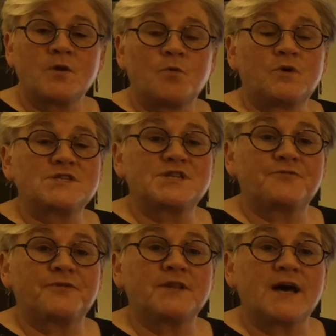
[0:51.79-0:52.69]
What is the
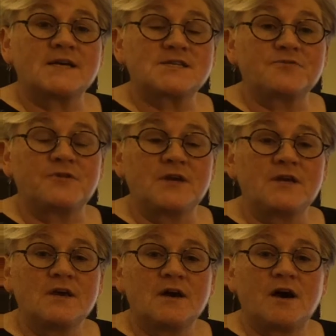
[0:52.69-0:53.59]
philosophy
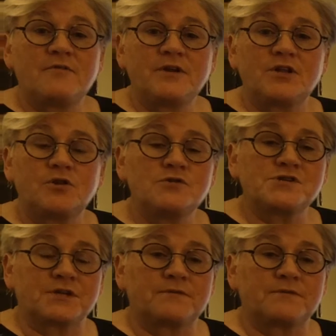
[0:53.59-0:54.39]
of inclusion?